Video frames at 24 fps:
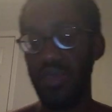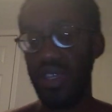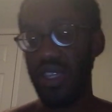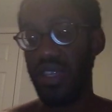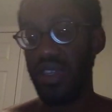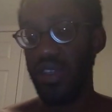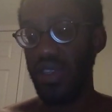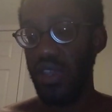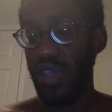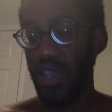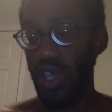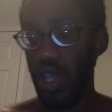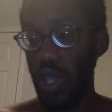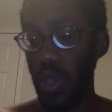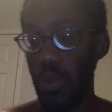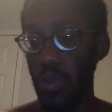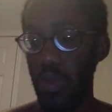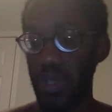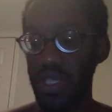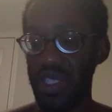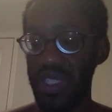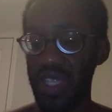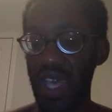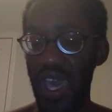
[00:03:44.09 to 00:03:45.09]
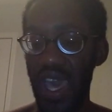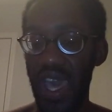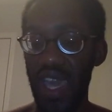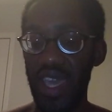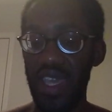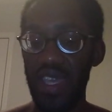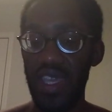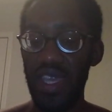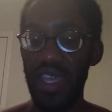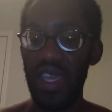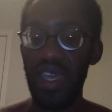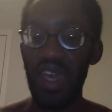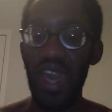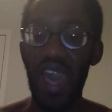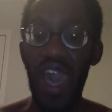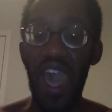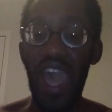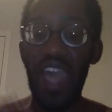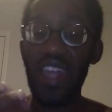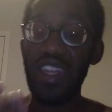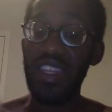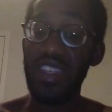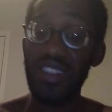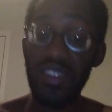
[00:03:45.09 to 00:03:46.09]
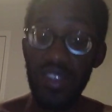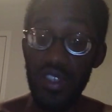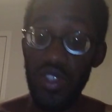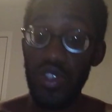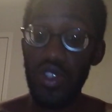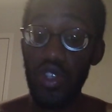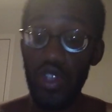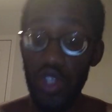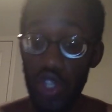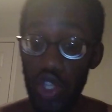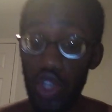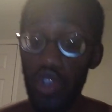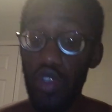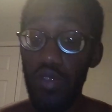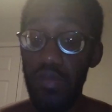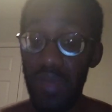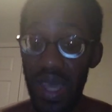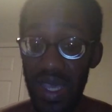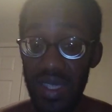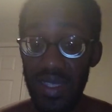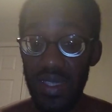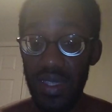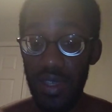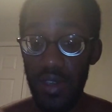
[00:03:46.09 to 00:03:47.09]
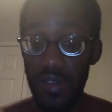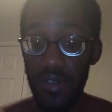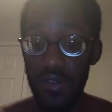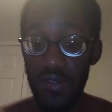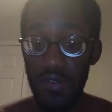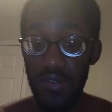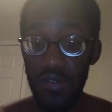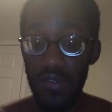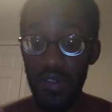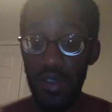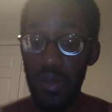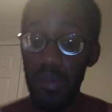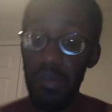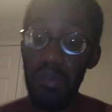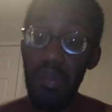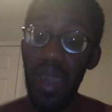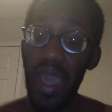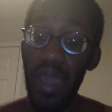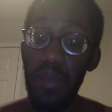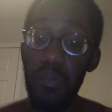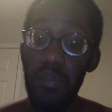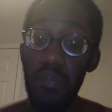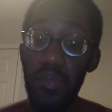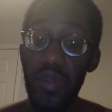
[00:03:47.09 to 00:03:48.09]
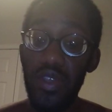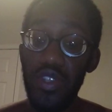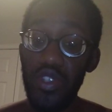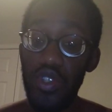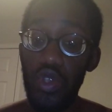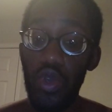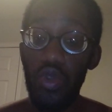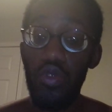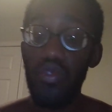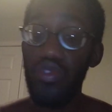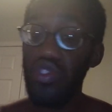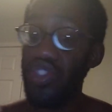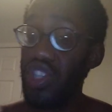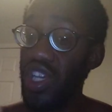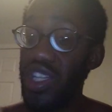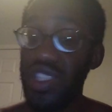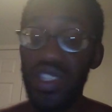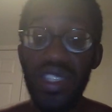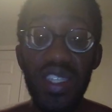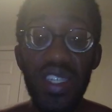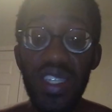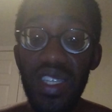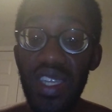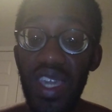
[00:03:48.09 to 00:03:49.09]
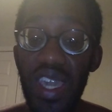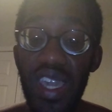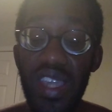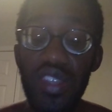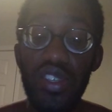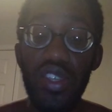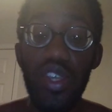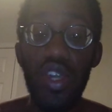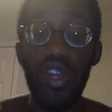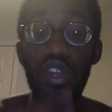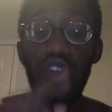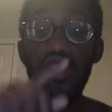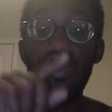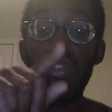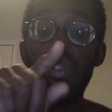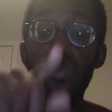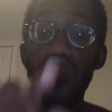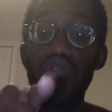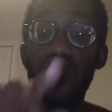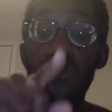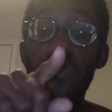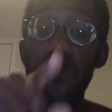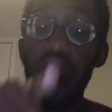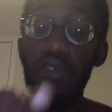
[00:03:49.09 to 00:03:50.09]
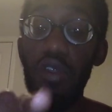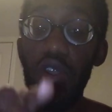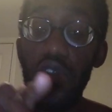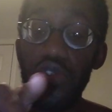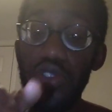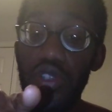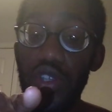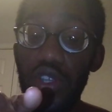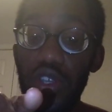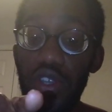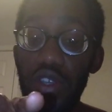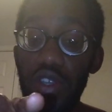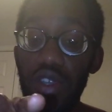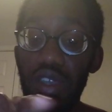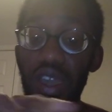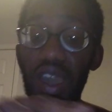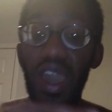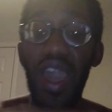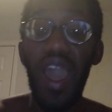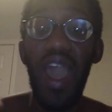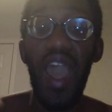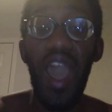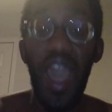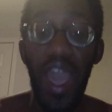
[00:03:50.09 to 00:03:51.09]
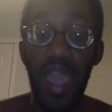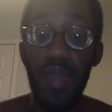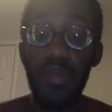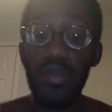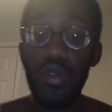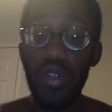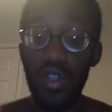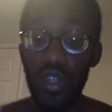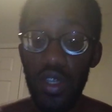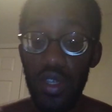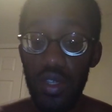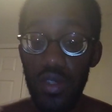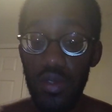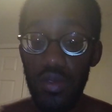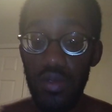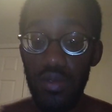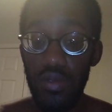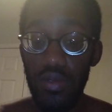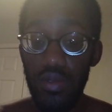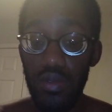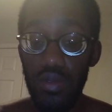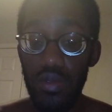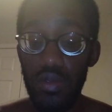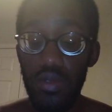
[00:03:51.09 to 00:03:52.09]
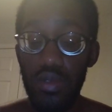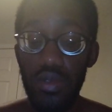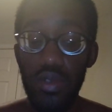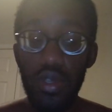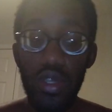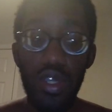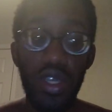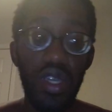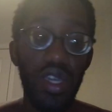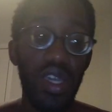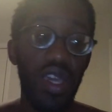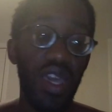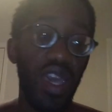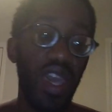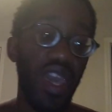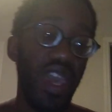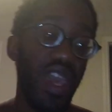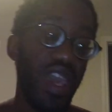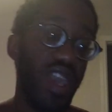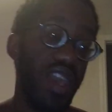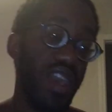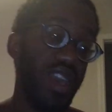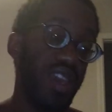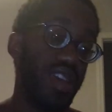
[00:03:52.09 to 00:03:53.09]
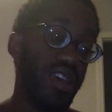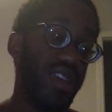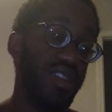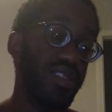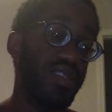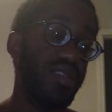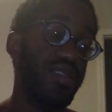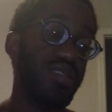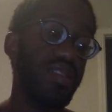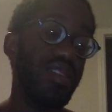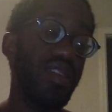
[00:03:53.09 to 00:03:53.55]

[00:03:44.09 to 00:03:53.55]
me was that I need to secure myself. But so just in case you falter, I'm good. And